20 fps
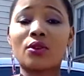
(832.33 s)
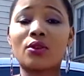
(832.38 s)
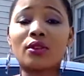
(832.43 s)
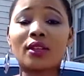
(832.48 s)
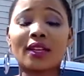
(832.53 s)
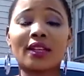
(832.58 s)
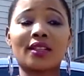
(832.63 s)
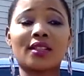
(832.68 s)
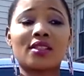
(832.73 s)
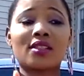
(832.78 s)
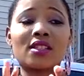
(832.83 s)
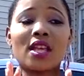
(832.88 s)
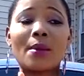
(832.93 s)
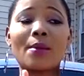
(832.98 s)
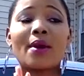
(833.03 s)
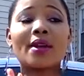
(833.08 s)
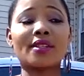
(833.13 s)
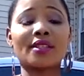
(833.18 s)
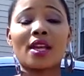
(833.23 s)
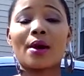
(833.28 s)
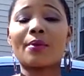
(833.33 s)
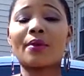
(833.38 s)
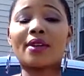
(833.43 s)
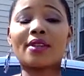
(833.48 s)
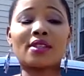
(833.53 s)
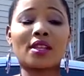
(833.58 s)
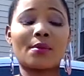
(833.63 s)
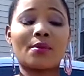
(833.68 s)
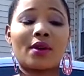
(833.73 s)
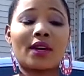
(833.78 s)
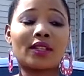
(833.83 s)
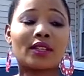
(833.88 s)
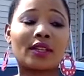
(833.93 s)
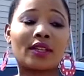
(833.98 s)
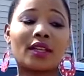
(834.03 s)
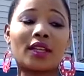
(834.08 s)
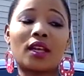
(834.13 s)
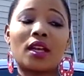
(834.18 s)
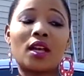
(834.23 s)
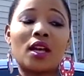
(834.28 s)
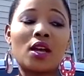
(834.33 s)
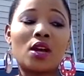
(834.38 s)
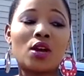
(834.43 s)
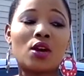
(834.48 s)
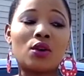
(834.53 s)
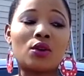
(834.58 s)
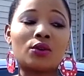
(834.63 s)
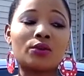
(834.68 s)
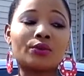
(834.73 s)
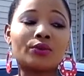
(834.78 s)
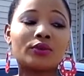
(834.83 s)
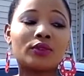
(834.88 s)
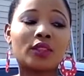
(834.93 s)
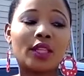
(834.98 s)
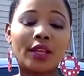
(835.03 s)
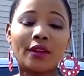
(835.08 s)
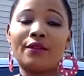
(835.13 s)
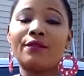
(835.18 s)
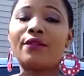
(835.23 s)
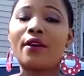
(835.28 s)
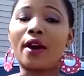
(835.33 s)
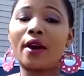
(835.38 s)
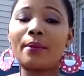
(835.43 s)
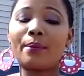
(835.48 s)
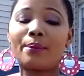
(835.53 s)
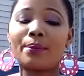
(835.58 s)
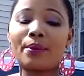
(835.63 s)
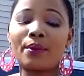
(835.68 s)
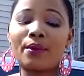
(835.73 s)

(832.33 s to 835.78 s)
Like someone like give up,